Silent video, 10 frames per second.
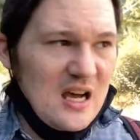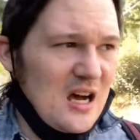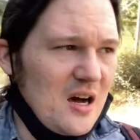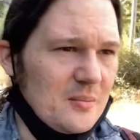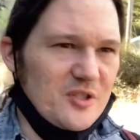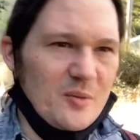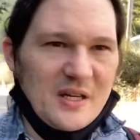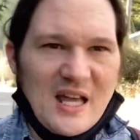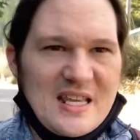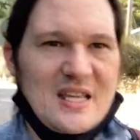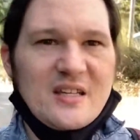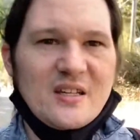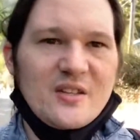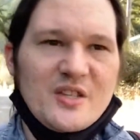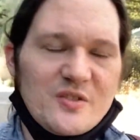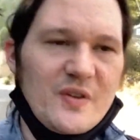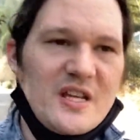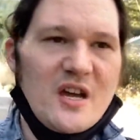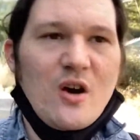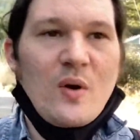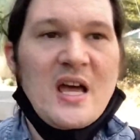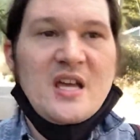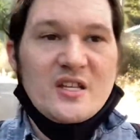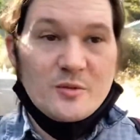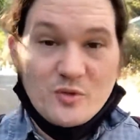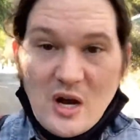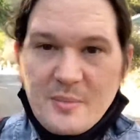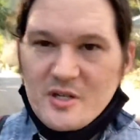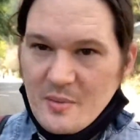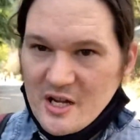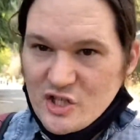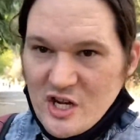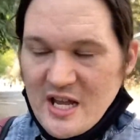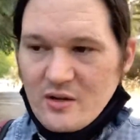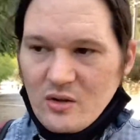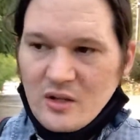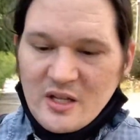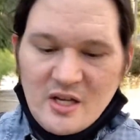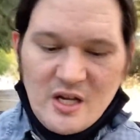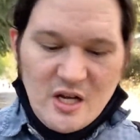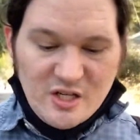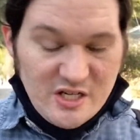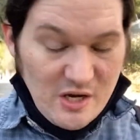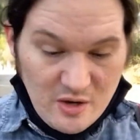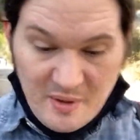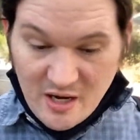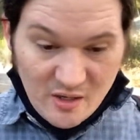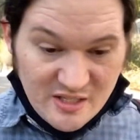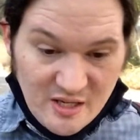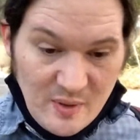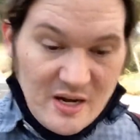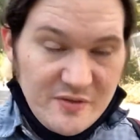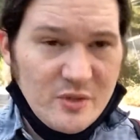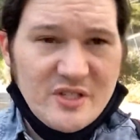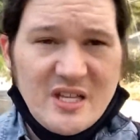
So by liking this video, subscribing to my channel, sharing my content around if you so